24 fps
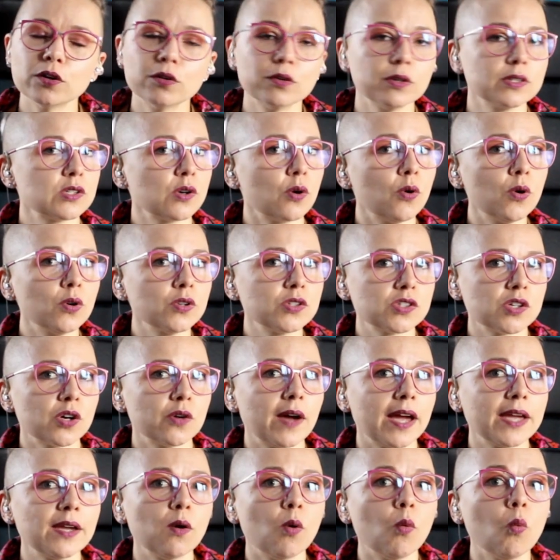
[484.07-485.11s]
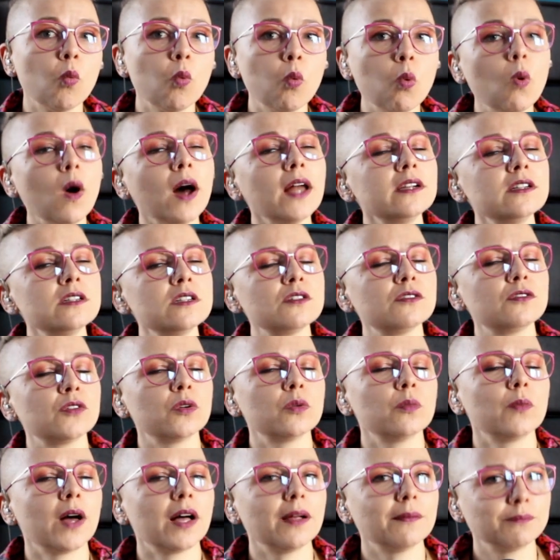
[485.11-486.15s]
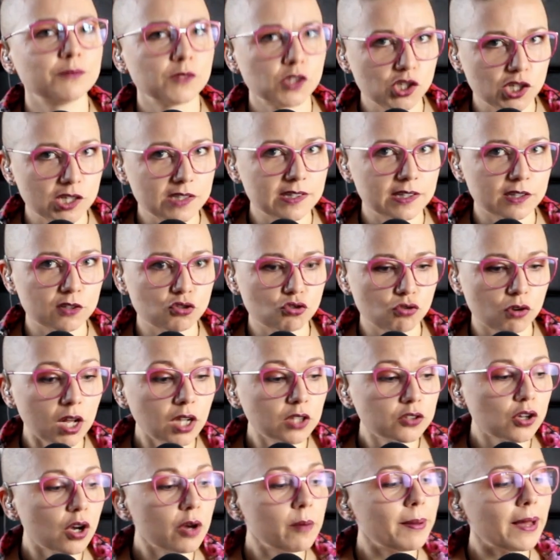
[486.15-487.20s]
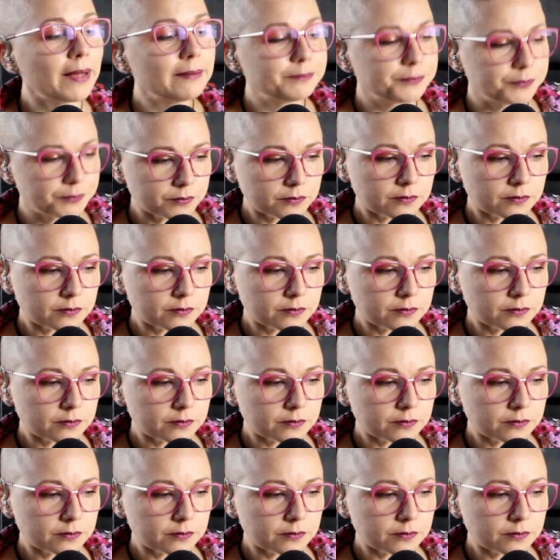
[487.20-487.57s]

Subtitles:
who is also a wonderful, well, she's a contralto, but